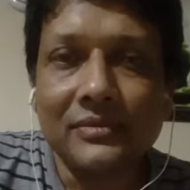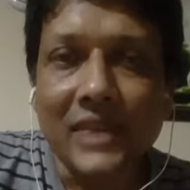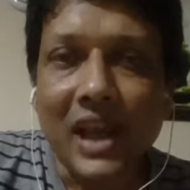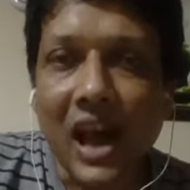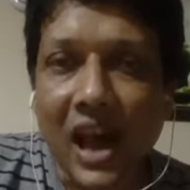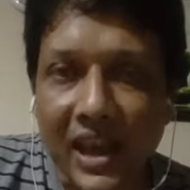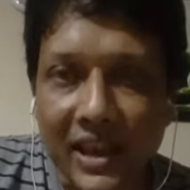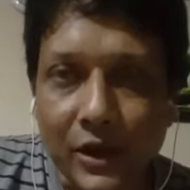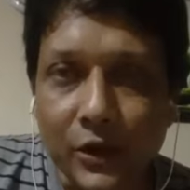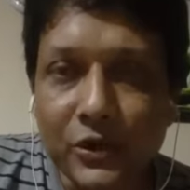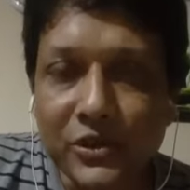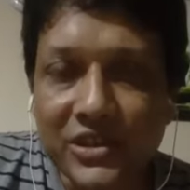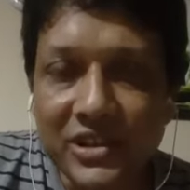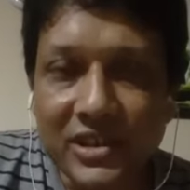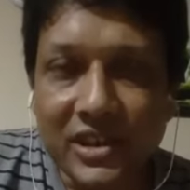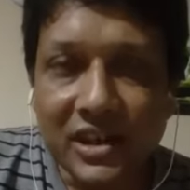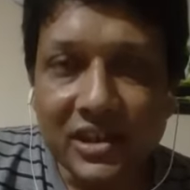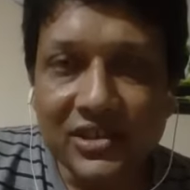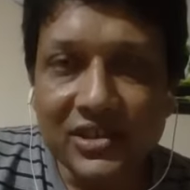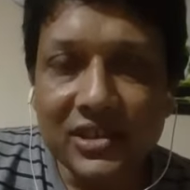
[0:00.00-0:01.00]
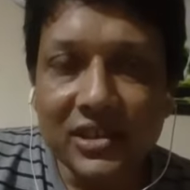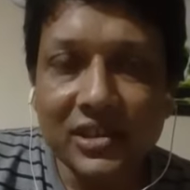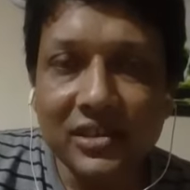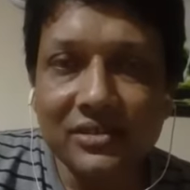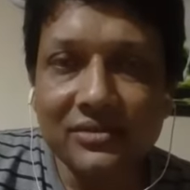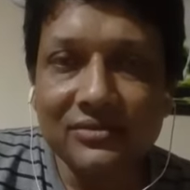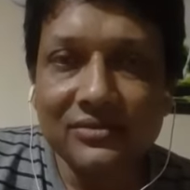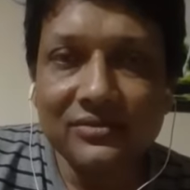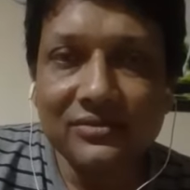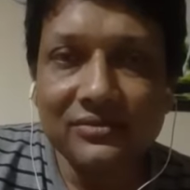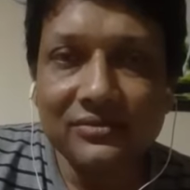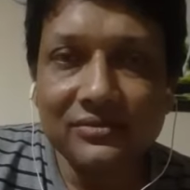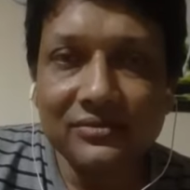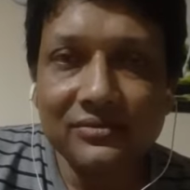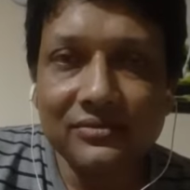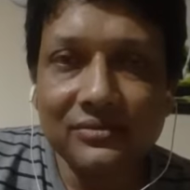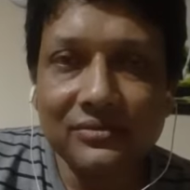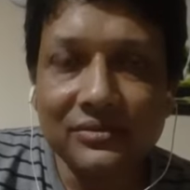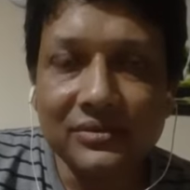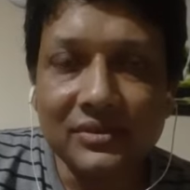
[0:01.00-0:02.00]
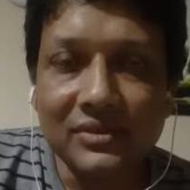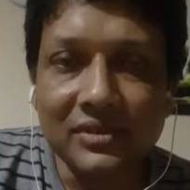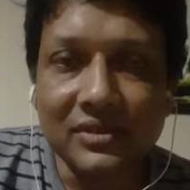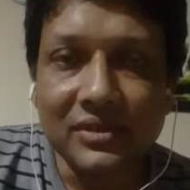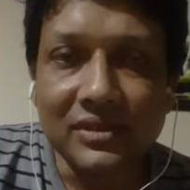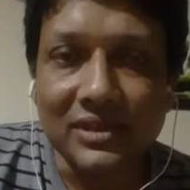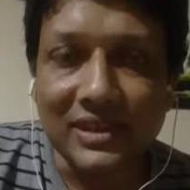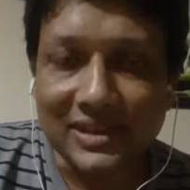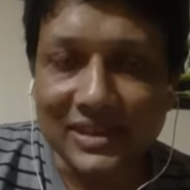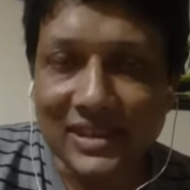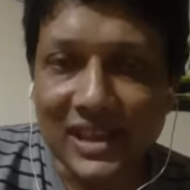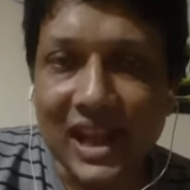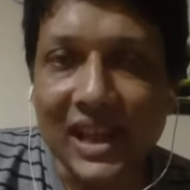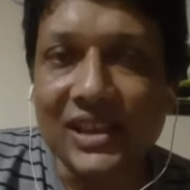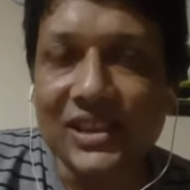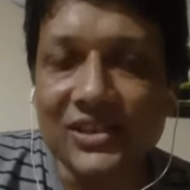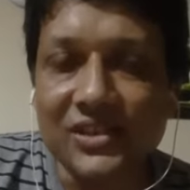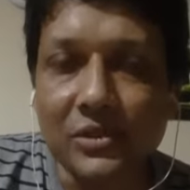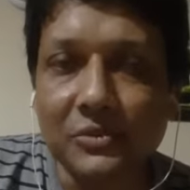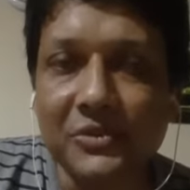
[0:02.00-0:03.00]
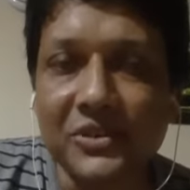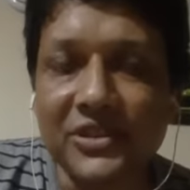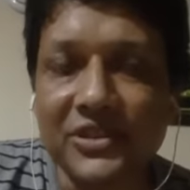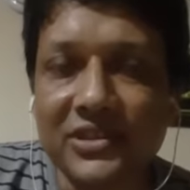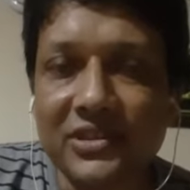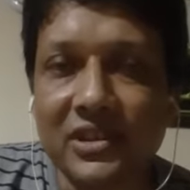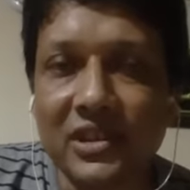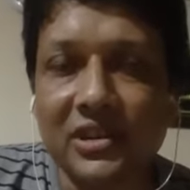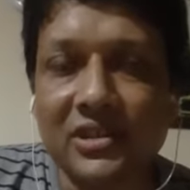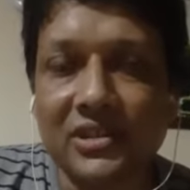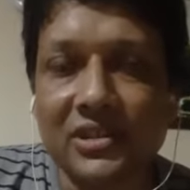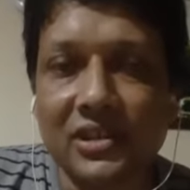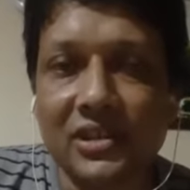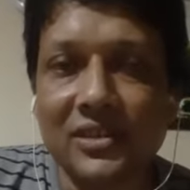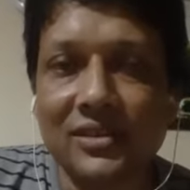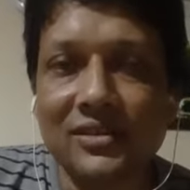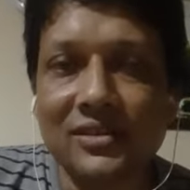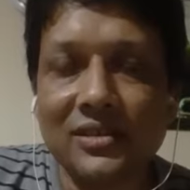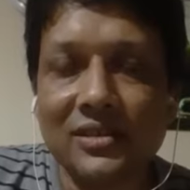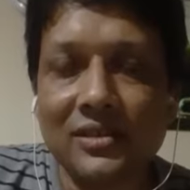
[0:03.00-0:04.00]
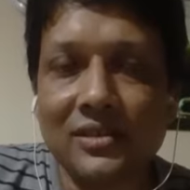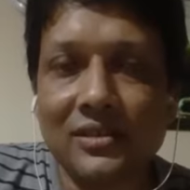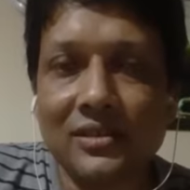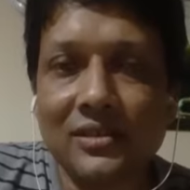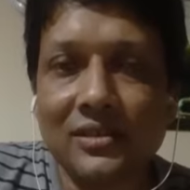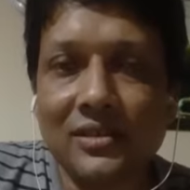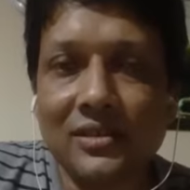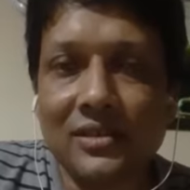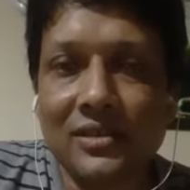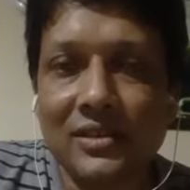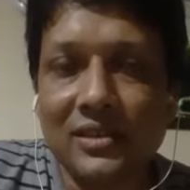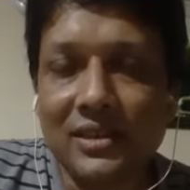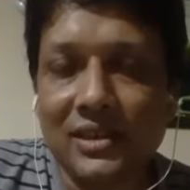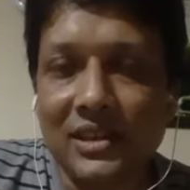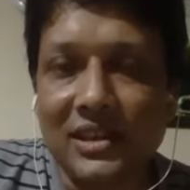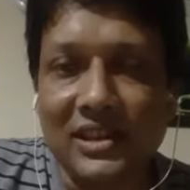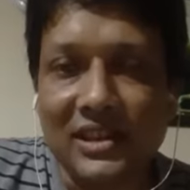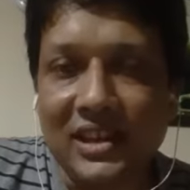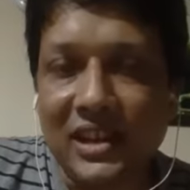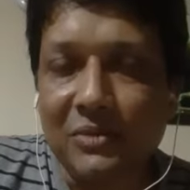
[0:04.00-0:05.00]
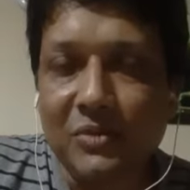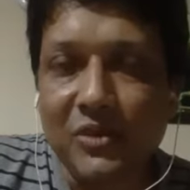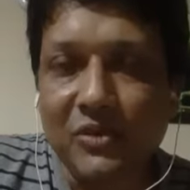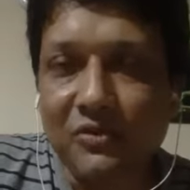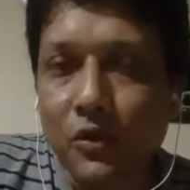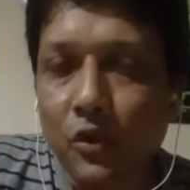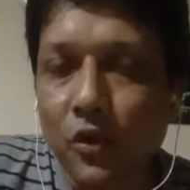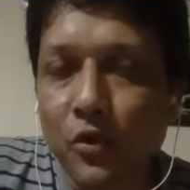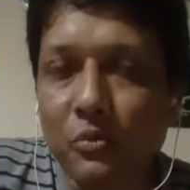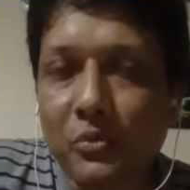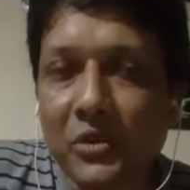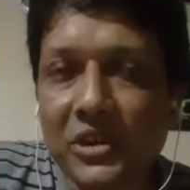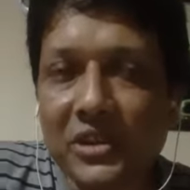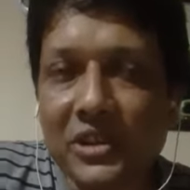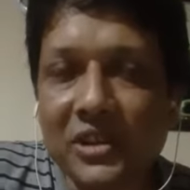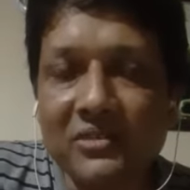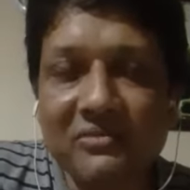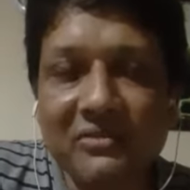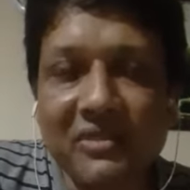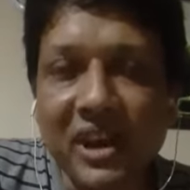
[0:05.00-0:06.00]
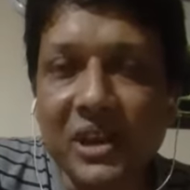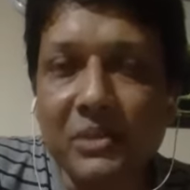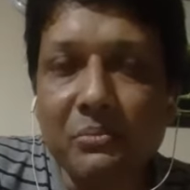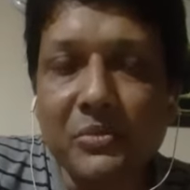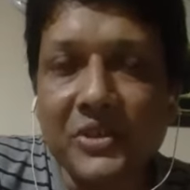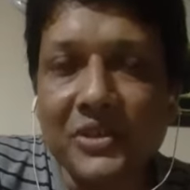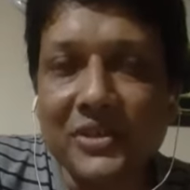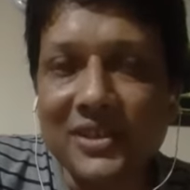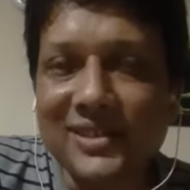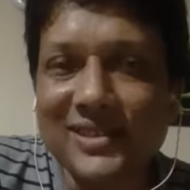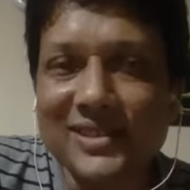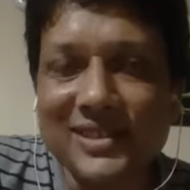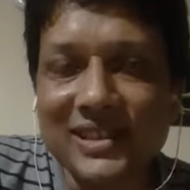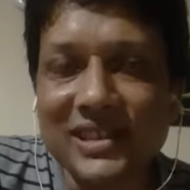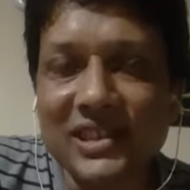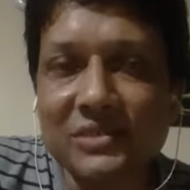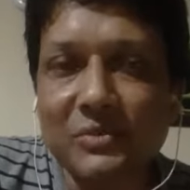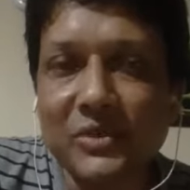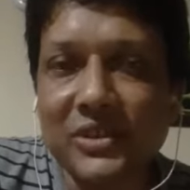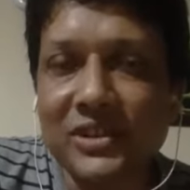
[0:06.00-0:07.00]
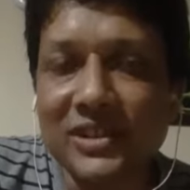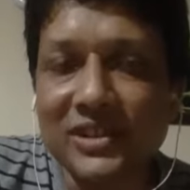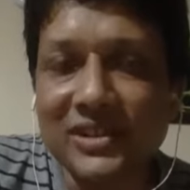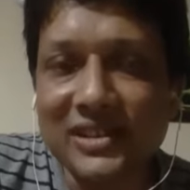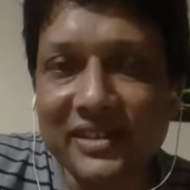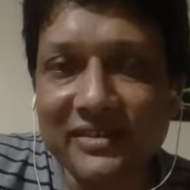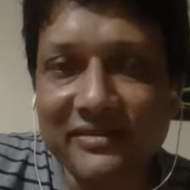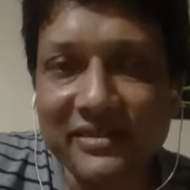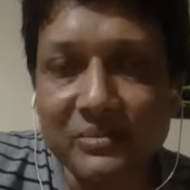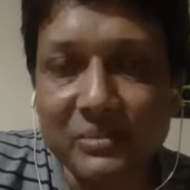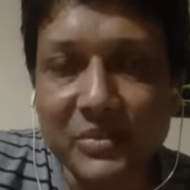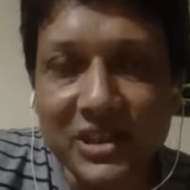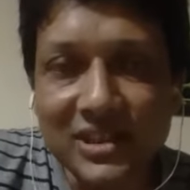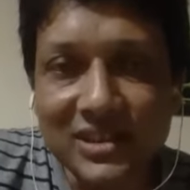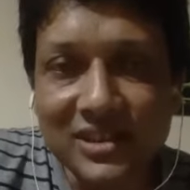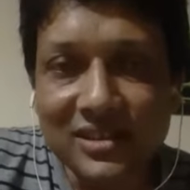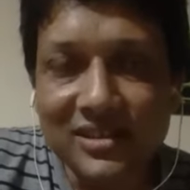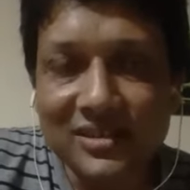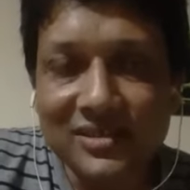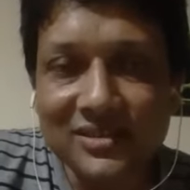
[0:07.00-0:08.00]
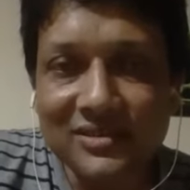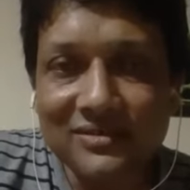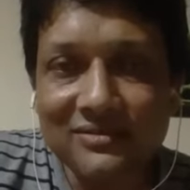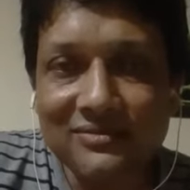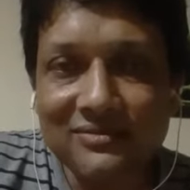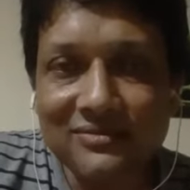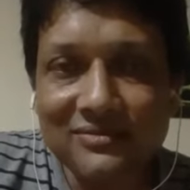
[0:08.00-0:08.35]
iron structure. The size of the structure, it can be 4 meter, 5 meters, 6 meters, 7 meters,